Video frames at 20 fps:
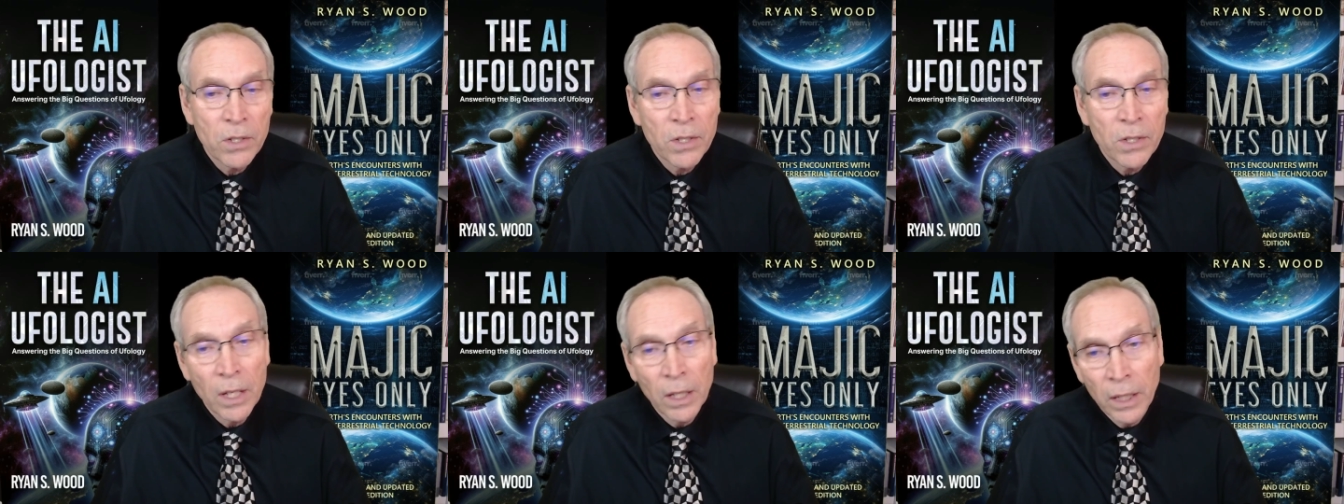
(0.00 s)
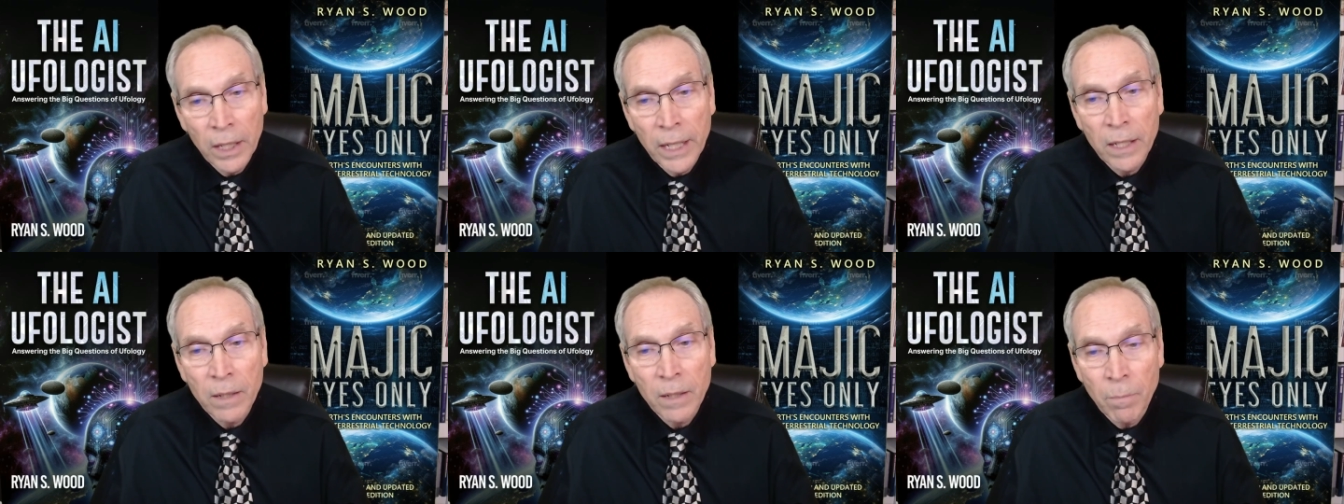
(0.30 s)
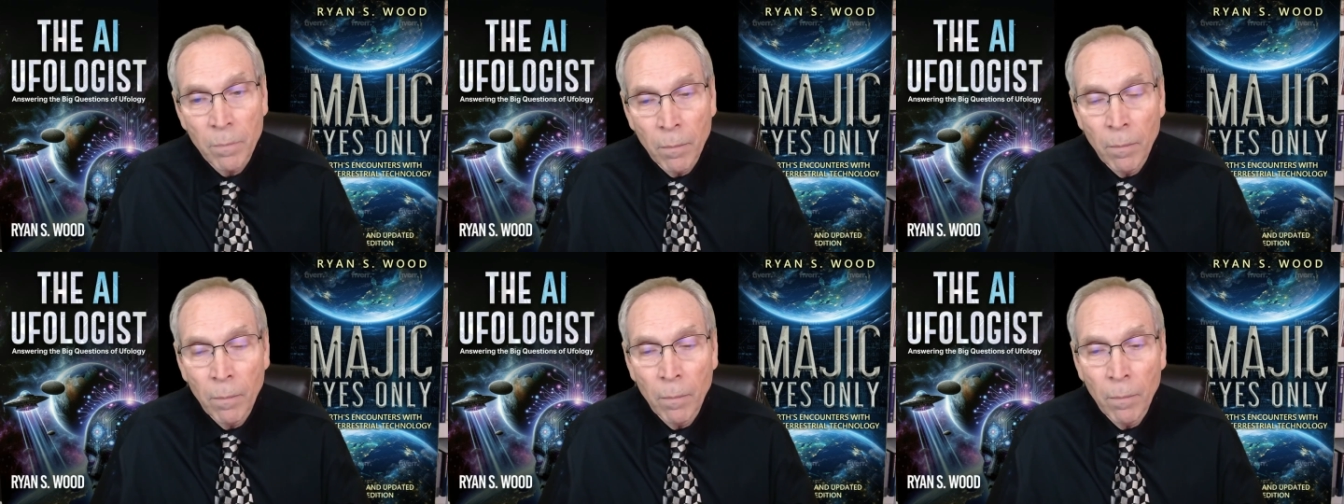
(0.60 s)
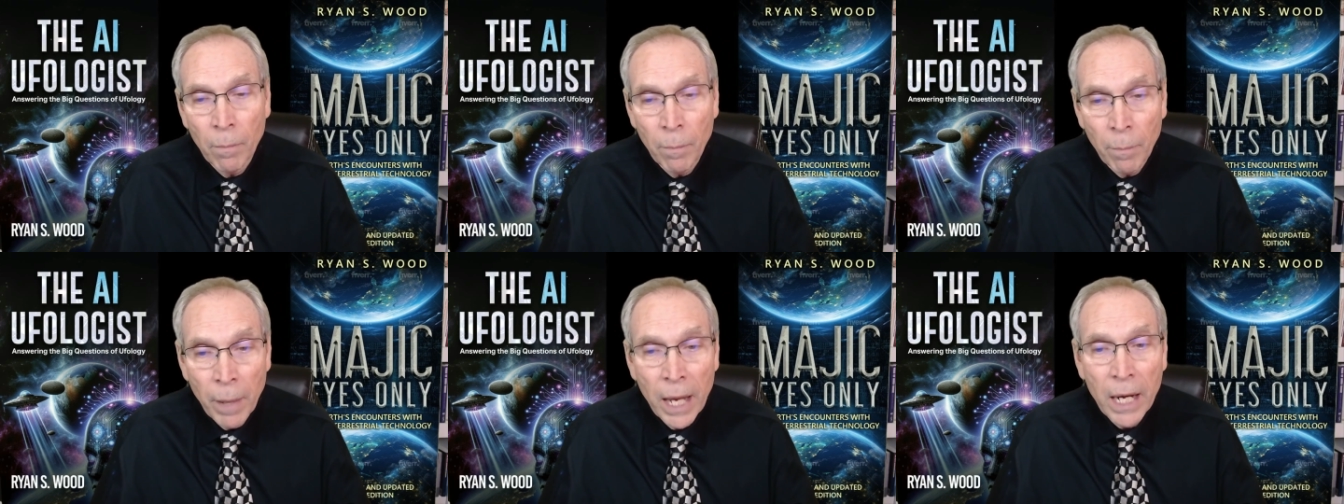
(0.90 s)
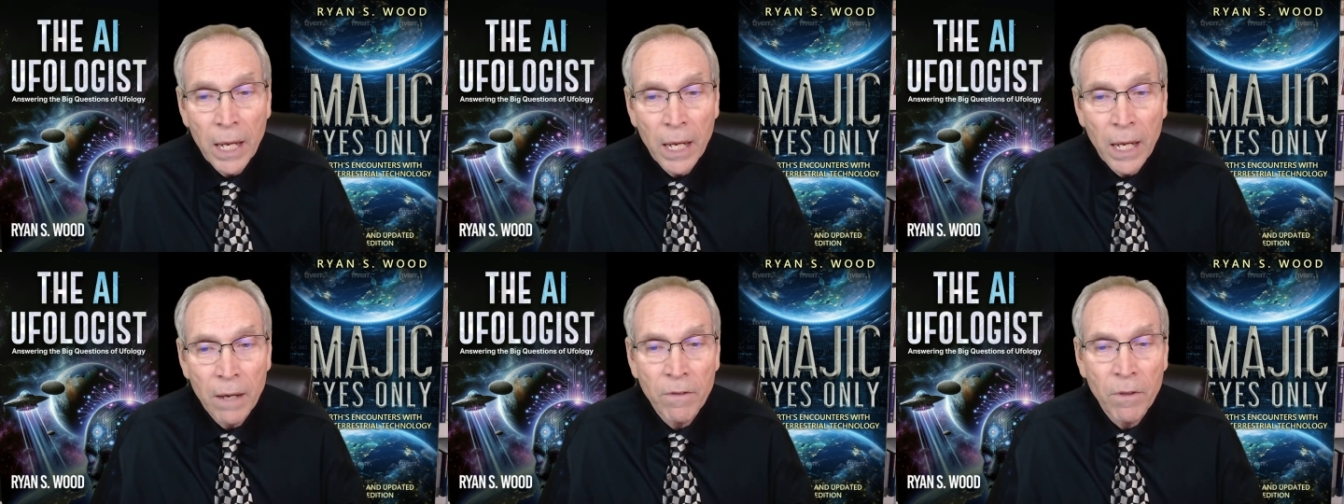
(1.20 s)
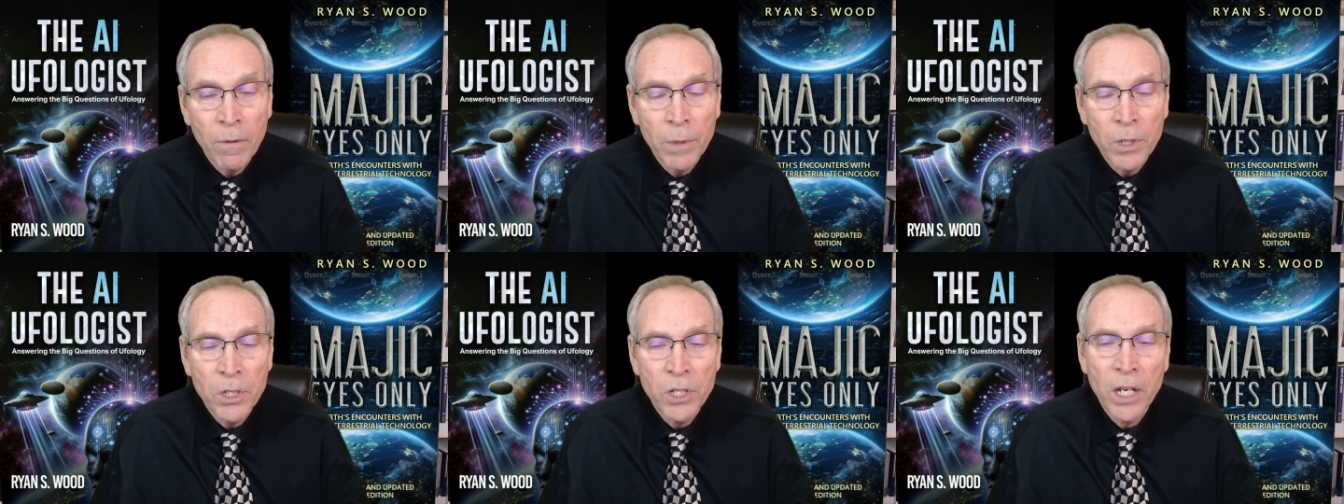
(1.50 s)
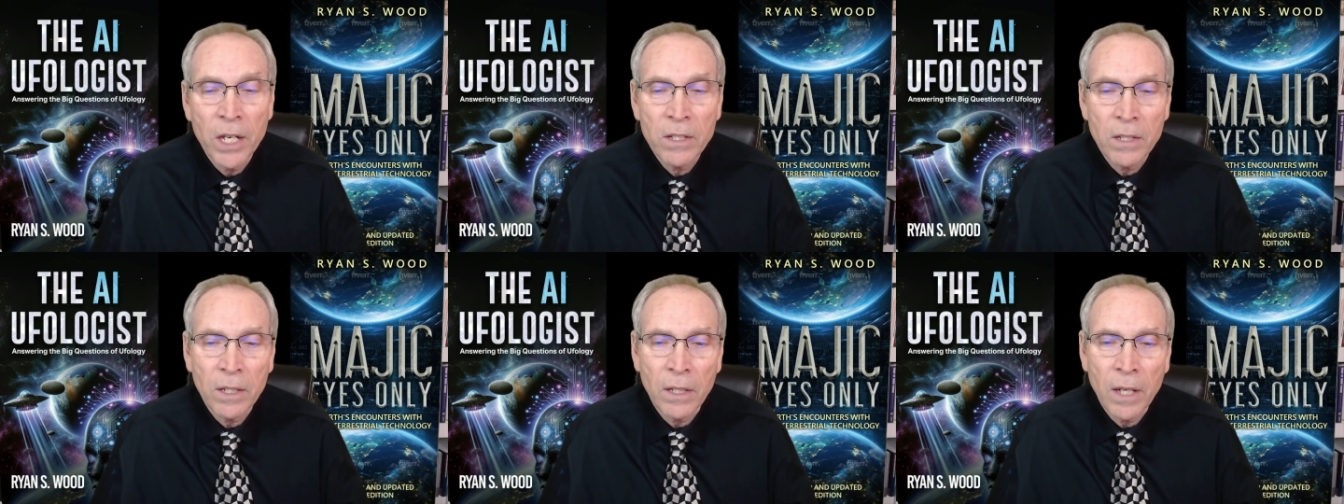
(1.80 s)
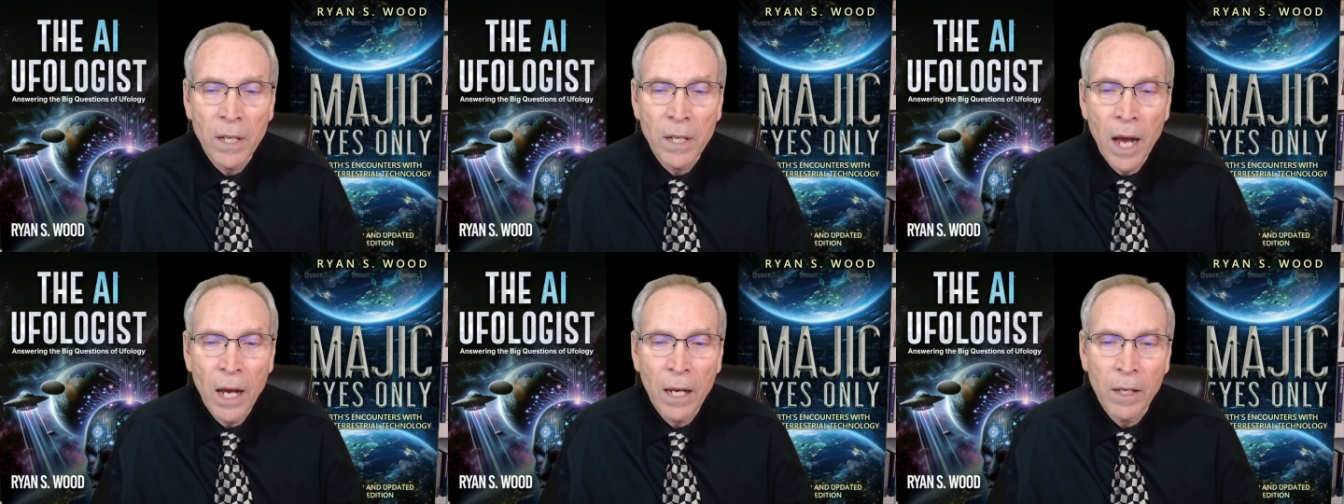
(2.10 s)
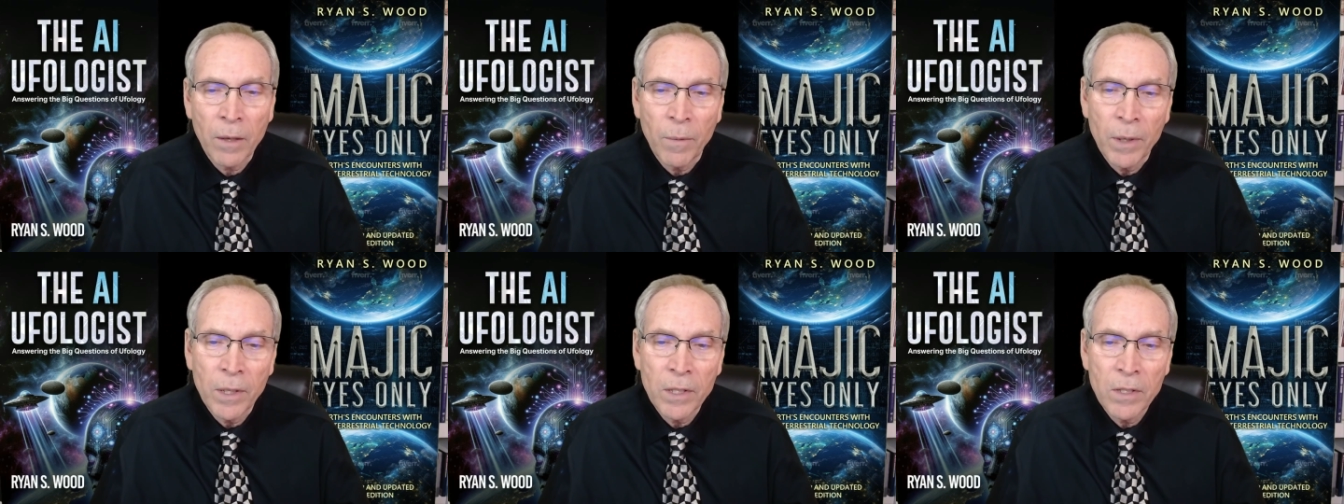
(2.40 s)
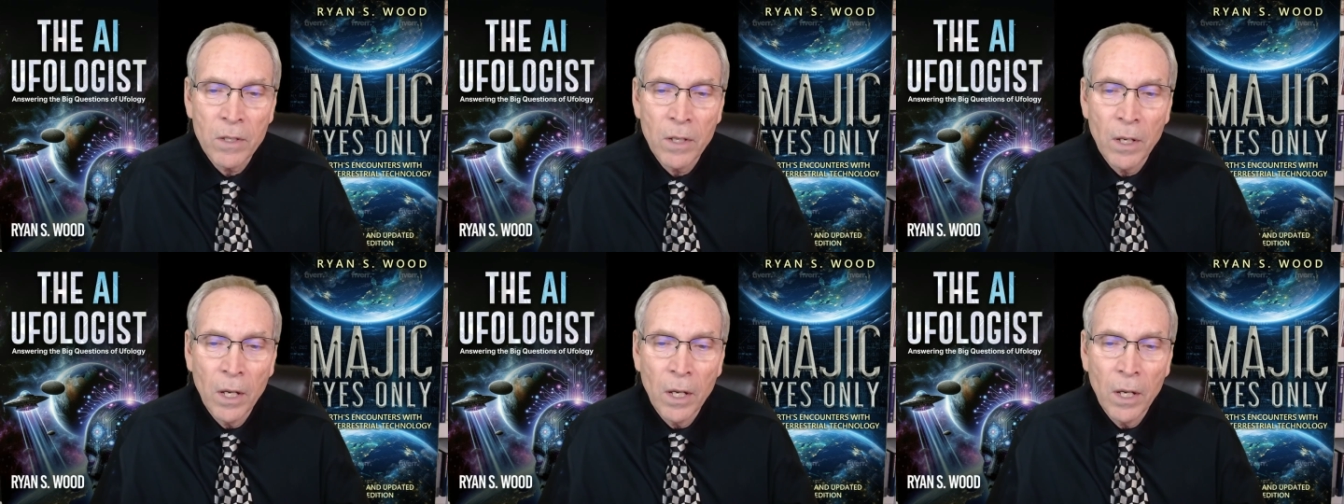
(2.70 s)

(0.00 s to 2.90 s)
that leaked many of the Majestic documents,